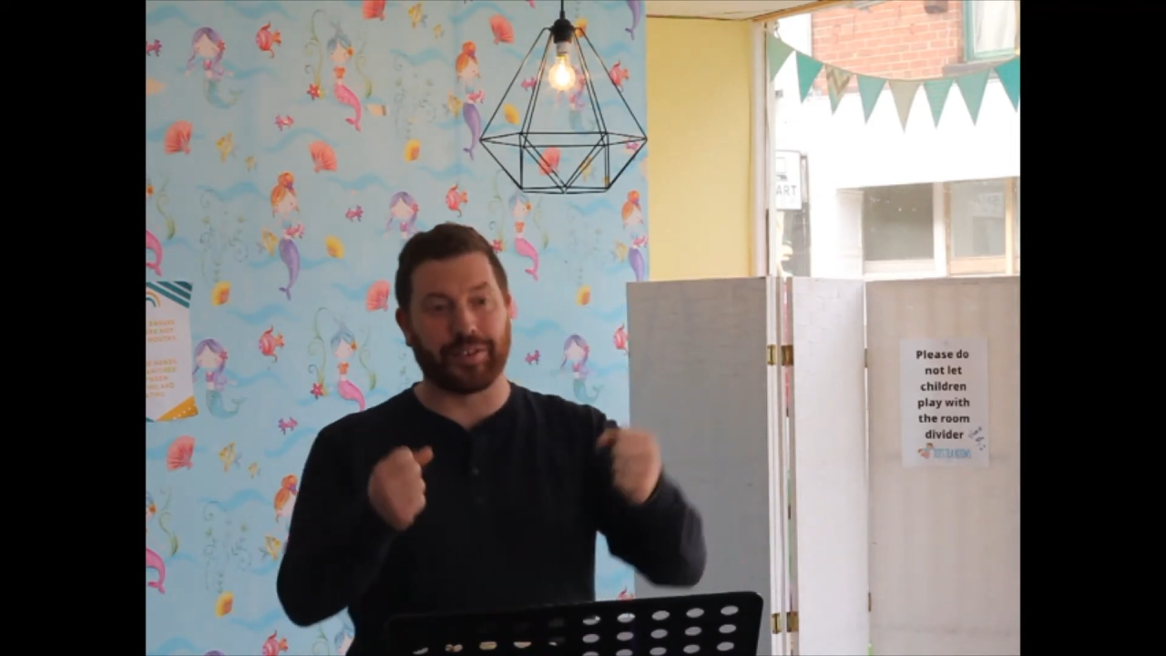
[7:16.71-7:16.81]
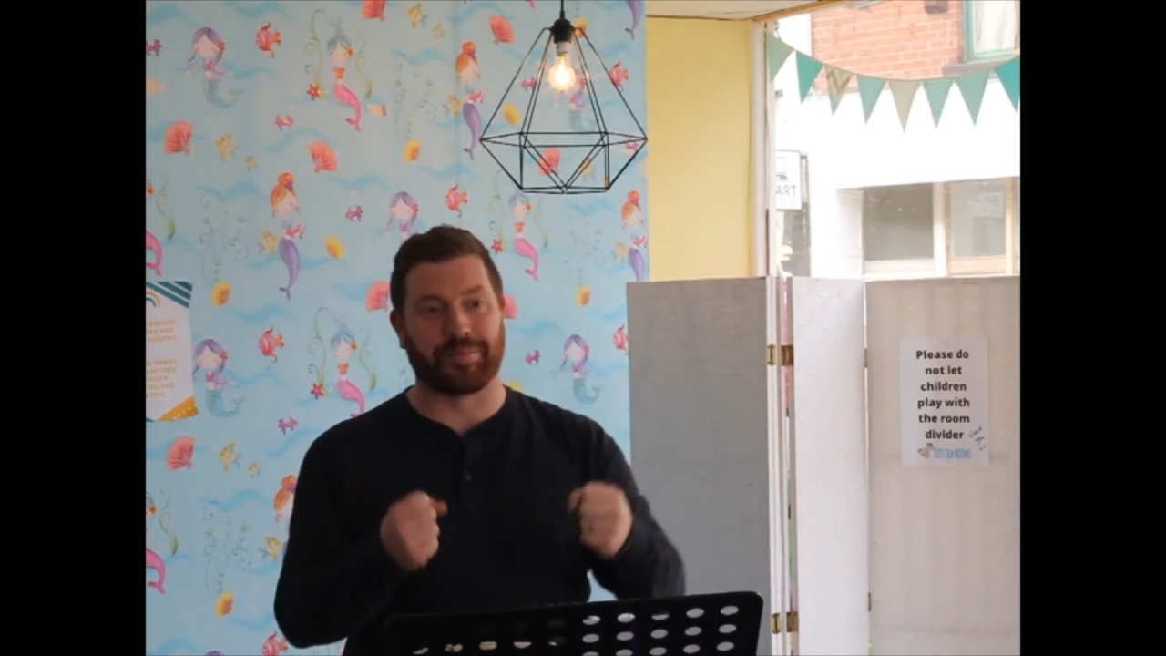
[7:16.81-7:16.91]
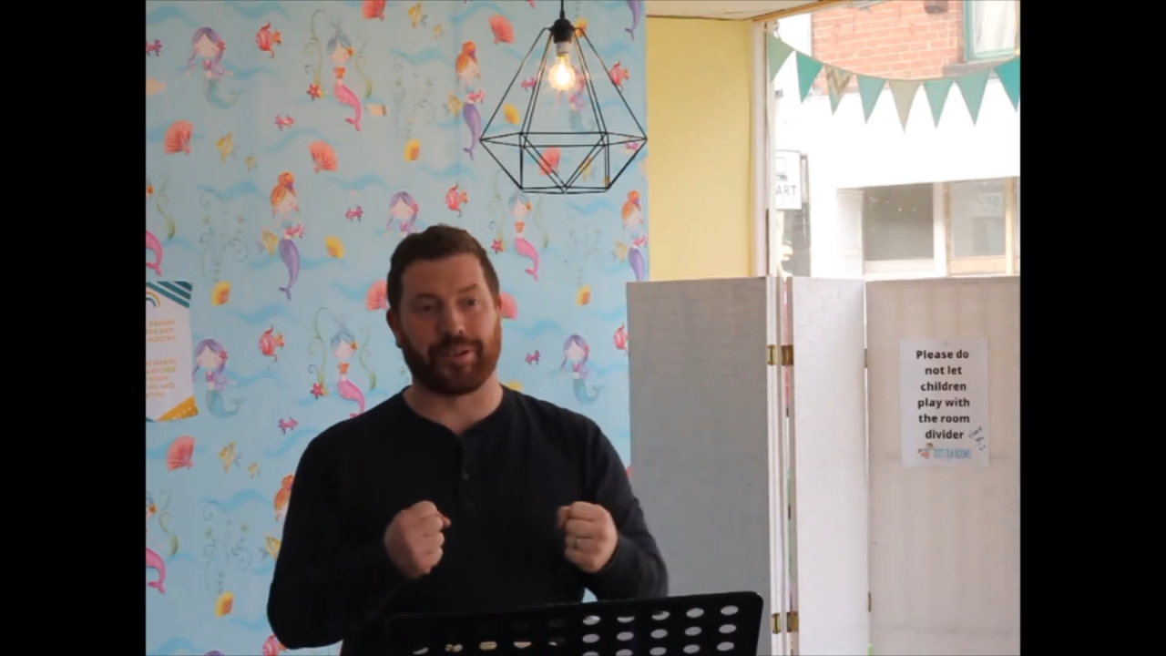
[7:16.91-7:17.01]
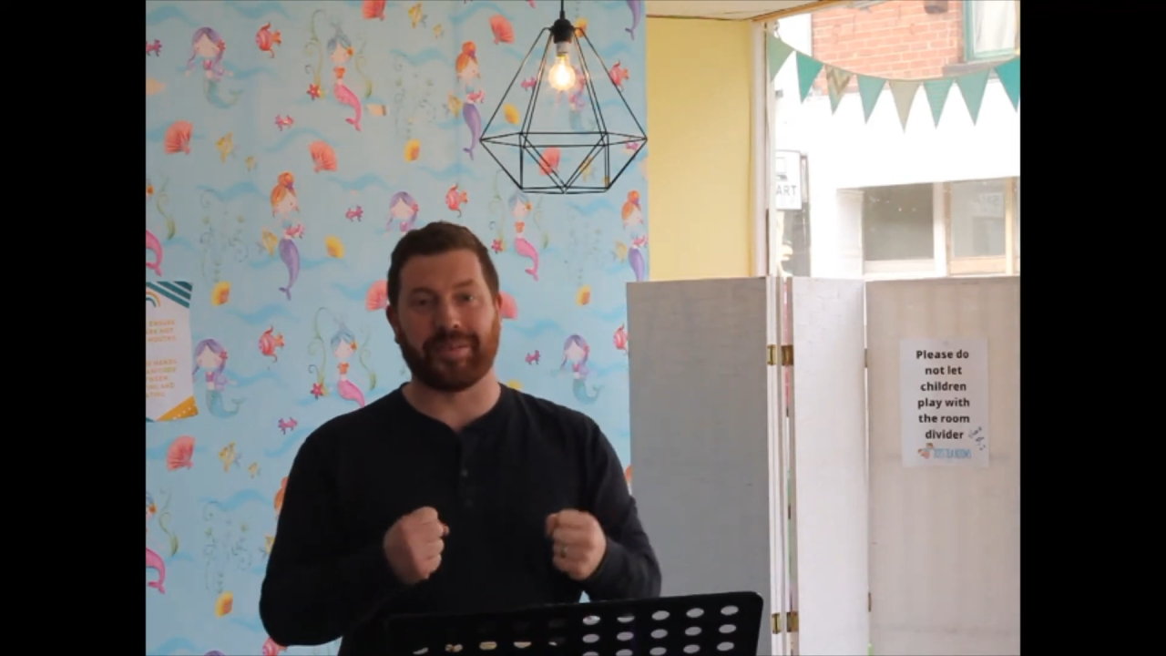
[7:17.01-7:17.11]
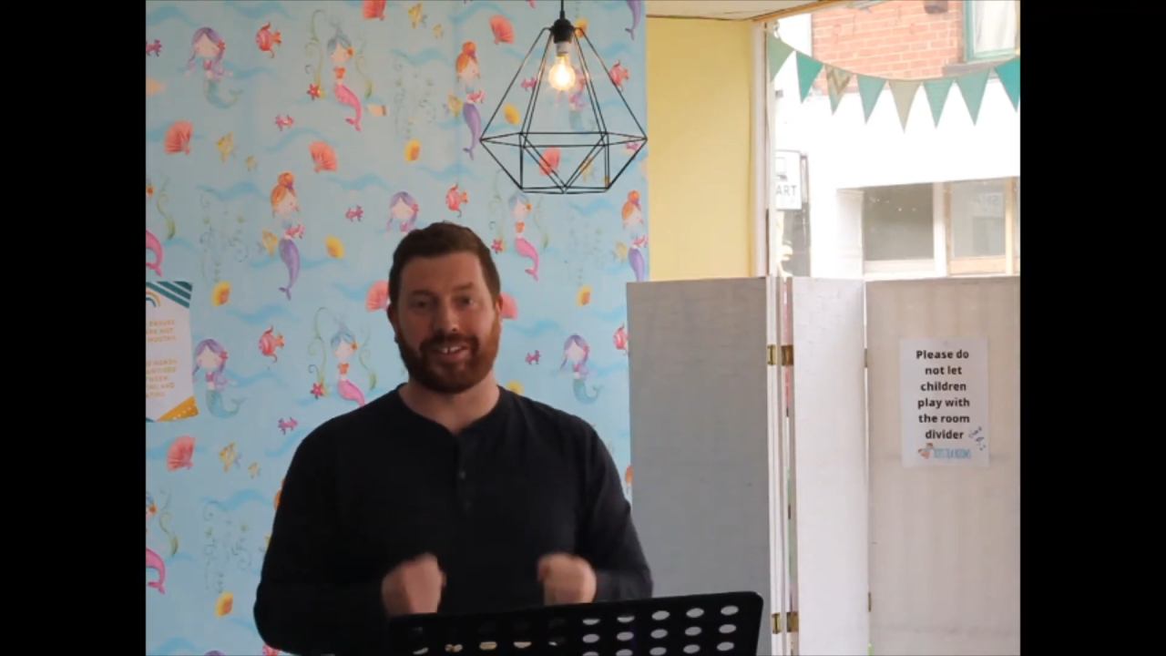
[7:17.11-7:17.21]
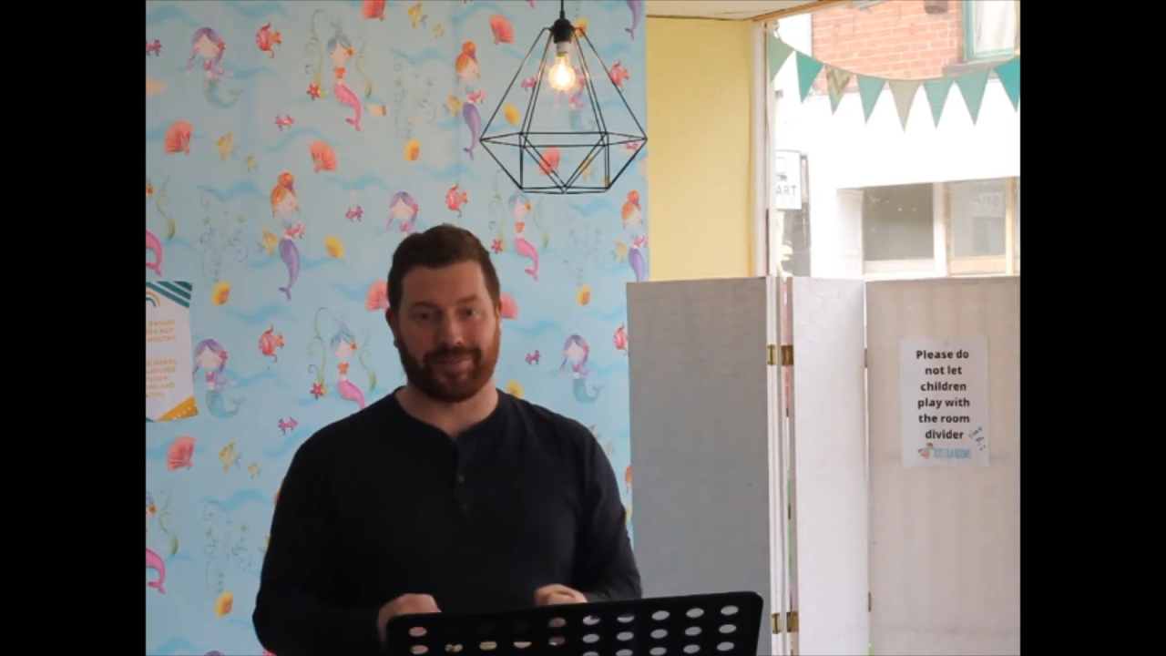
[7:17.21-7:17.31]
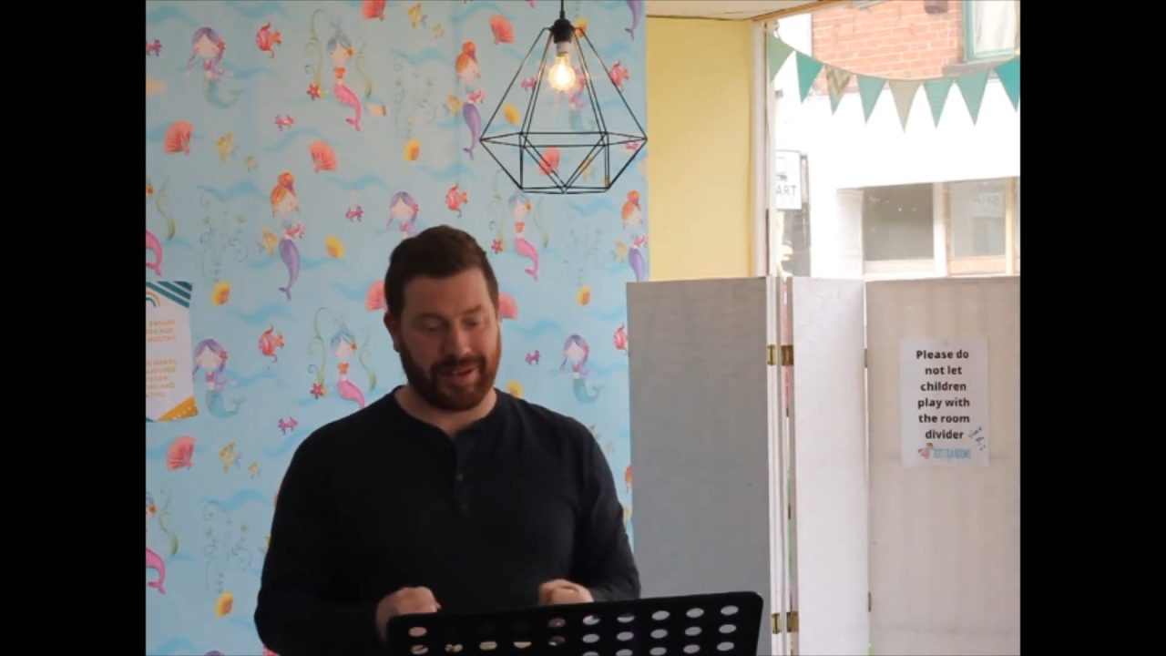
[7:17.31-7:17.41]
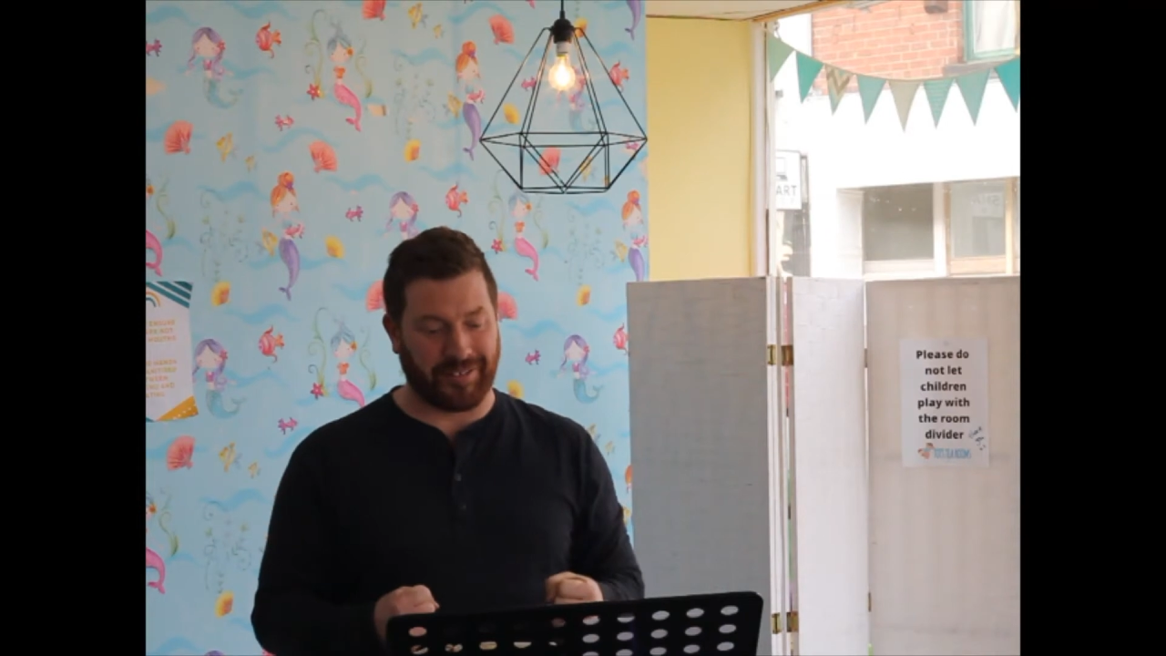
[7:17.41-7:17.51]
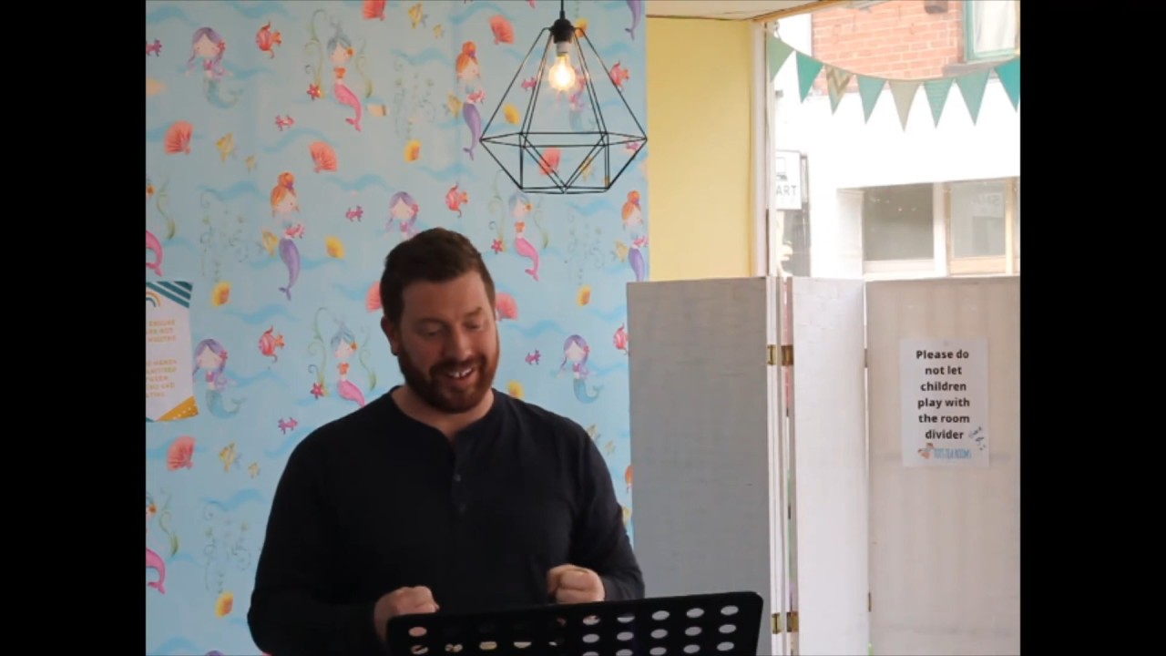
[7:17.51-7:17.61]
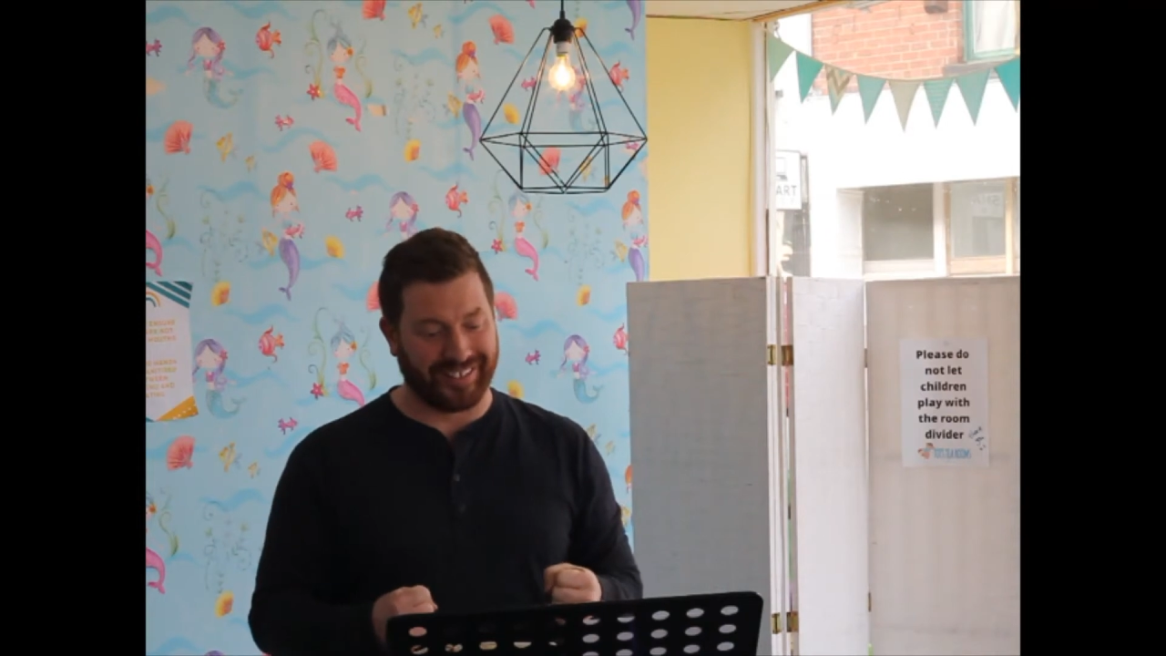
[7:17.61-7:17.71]
promised
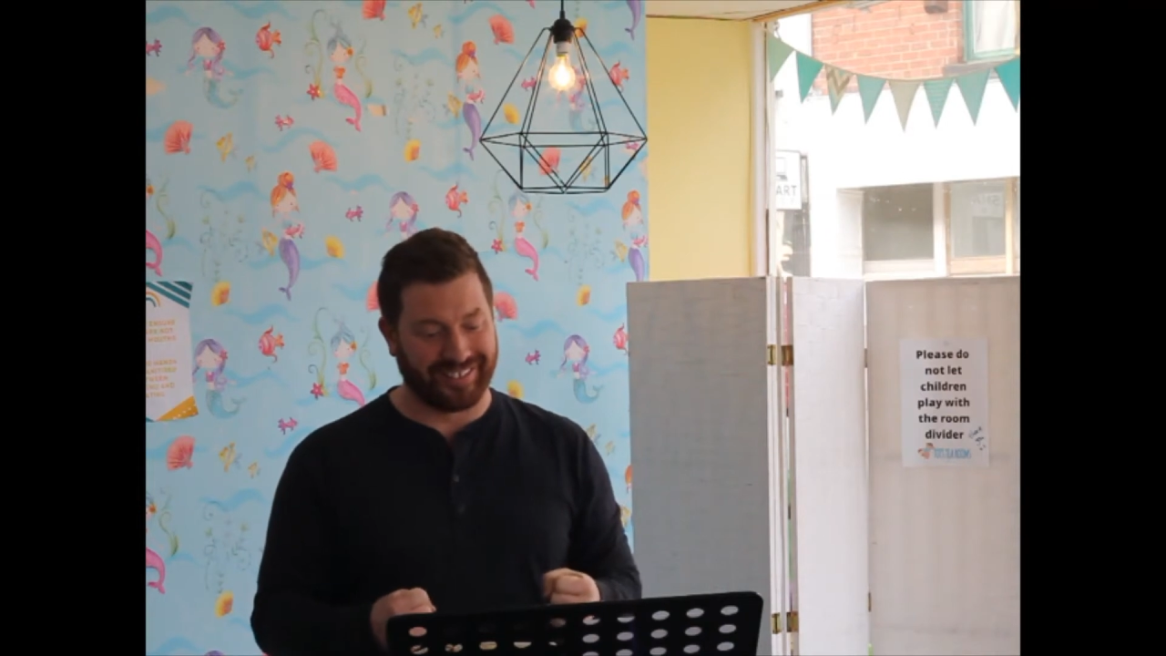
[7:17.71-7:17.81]
spirit,